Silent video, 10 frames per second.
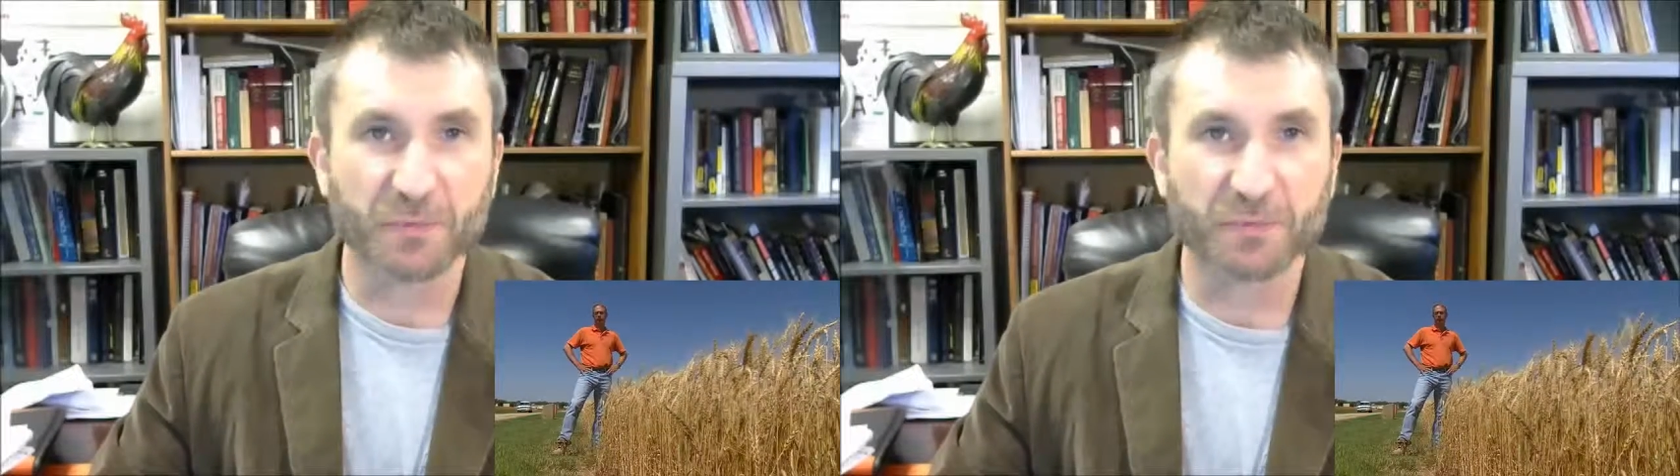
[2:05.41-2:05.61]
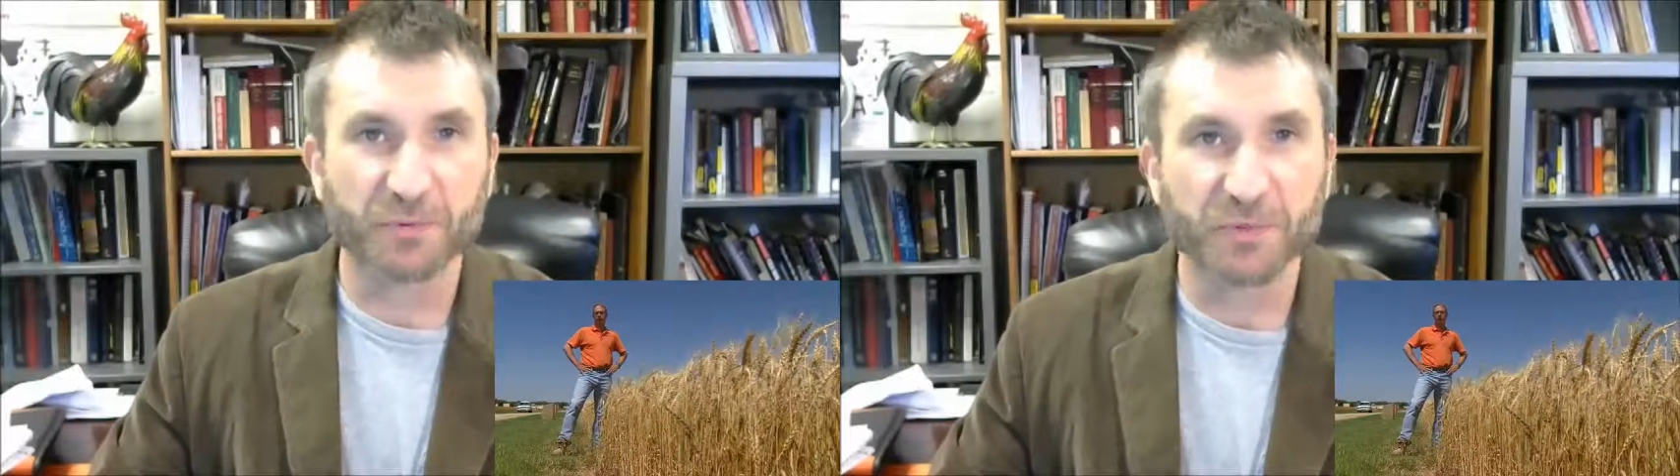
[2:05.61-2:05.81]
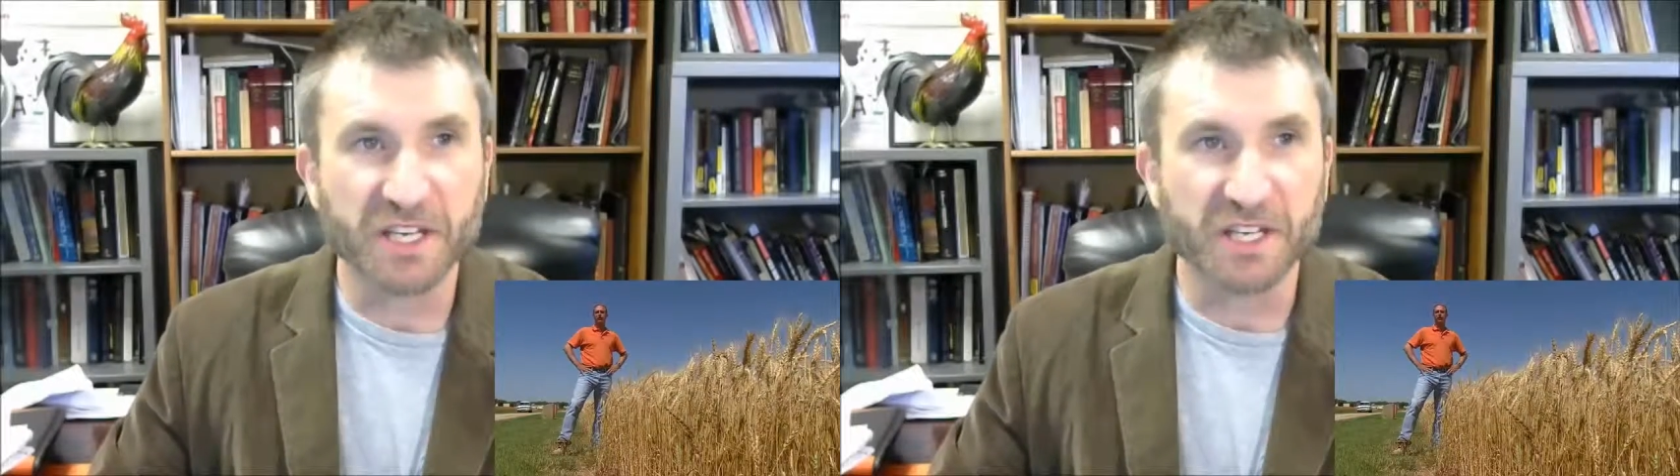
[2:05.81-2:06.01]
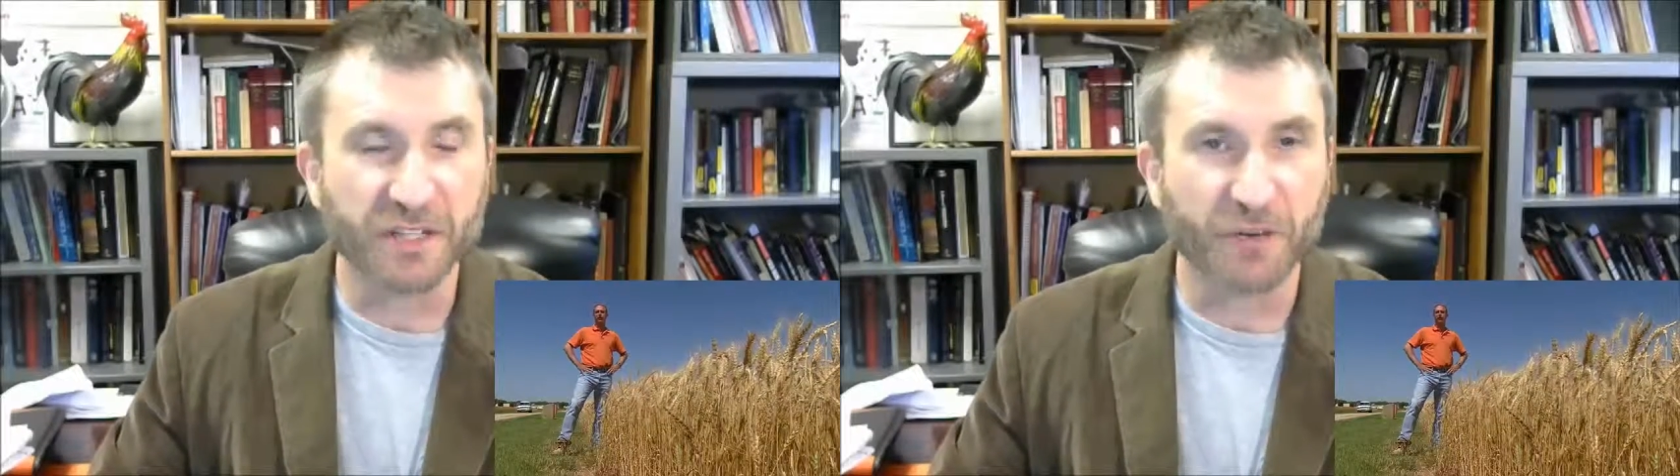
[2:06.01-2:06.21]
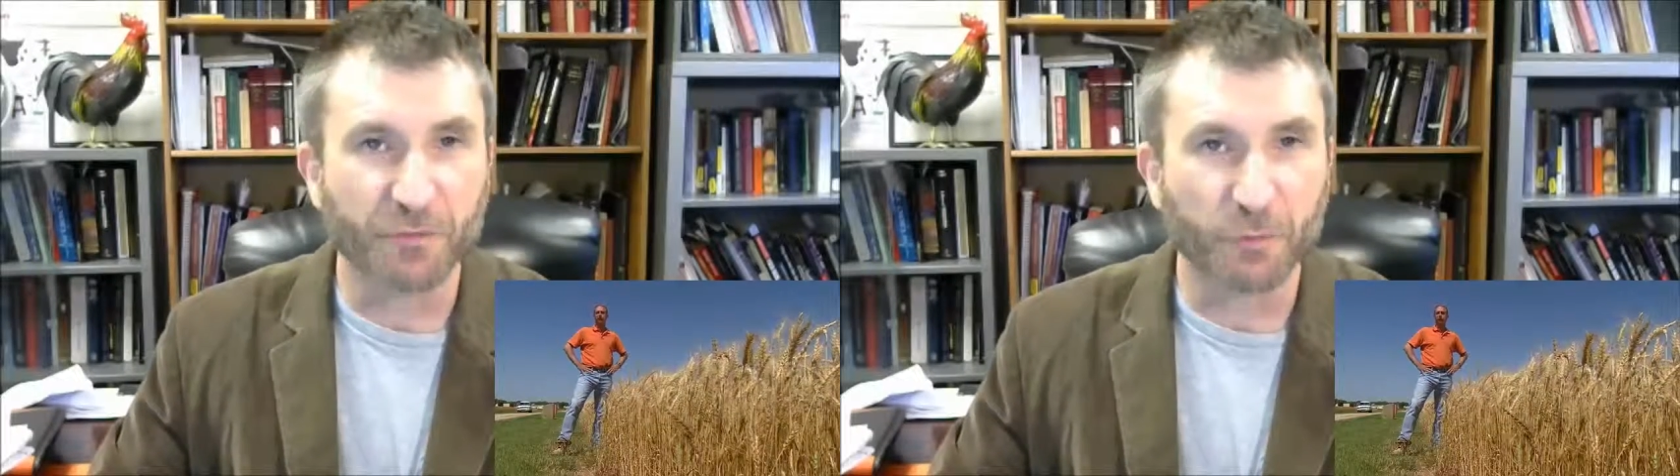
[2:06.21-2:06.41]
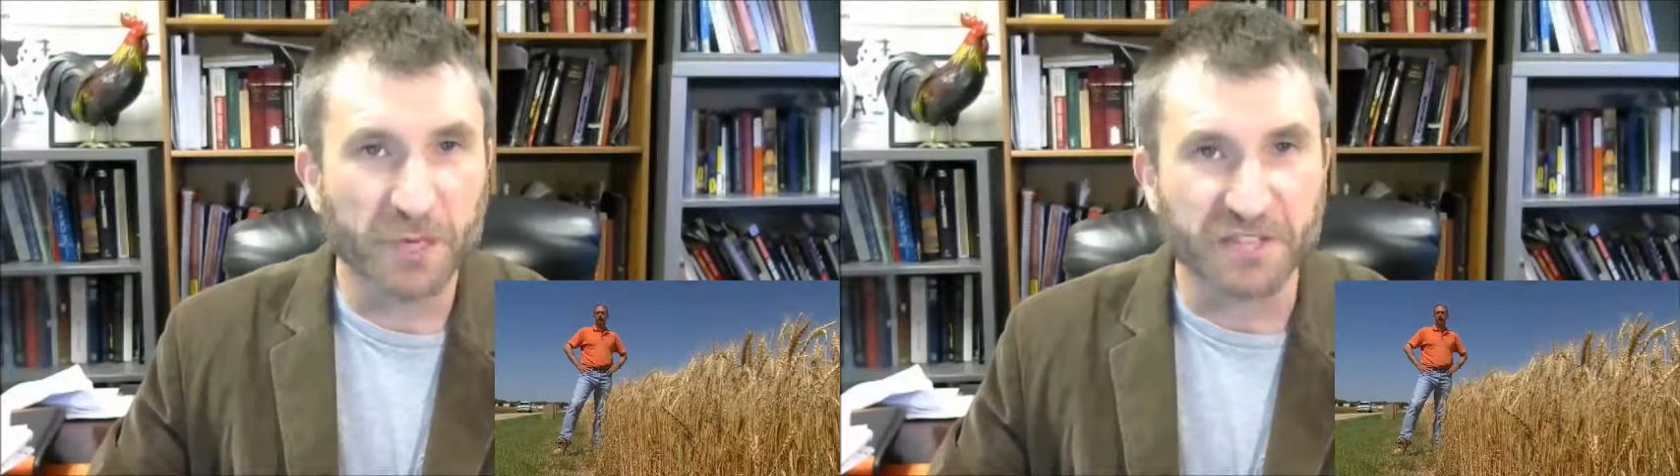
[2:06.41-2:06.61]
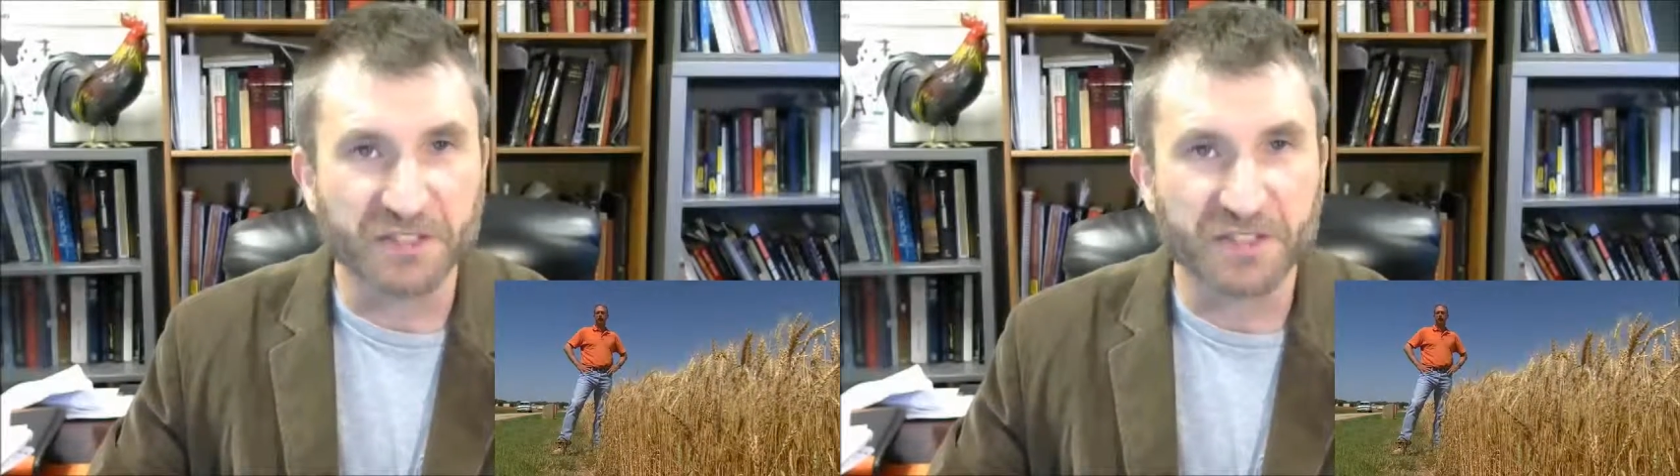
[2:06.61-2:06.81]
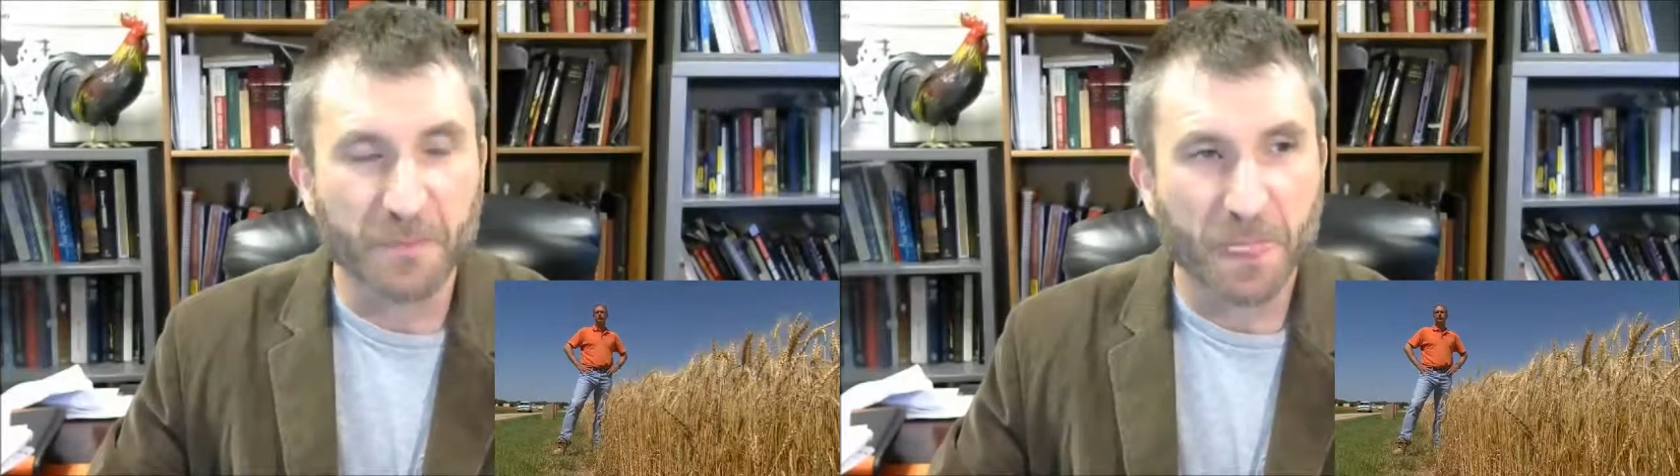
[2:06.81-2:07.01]
breed of
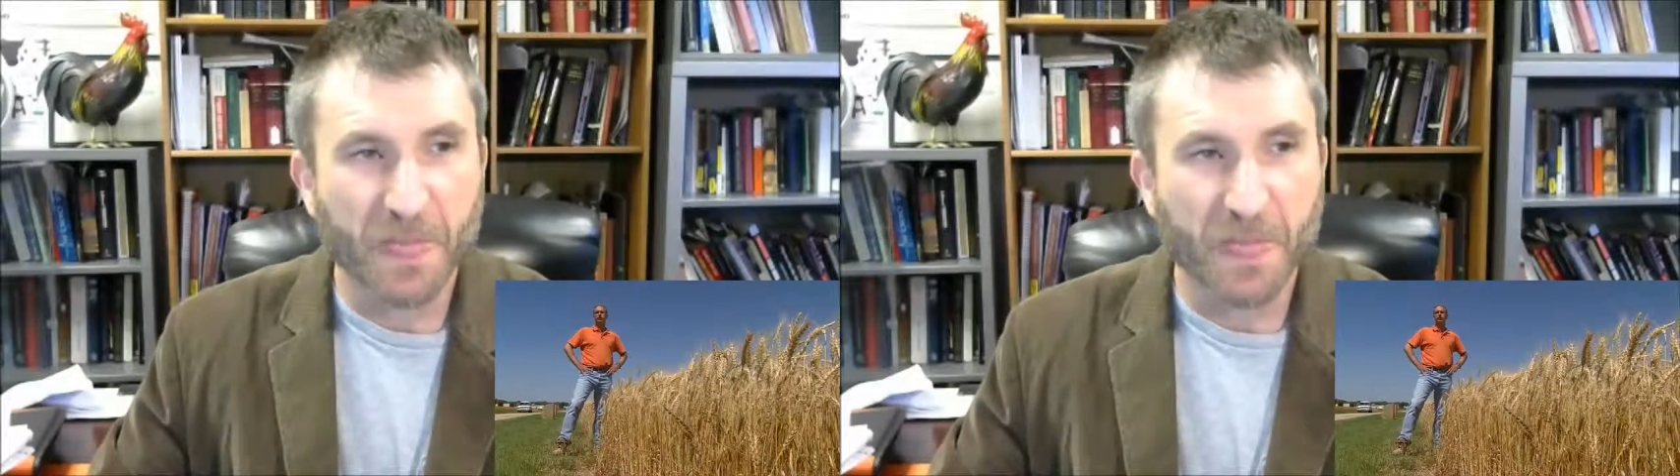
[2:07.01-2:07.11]
wheat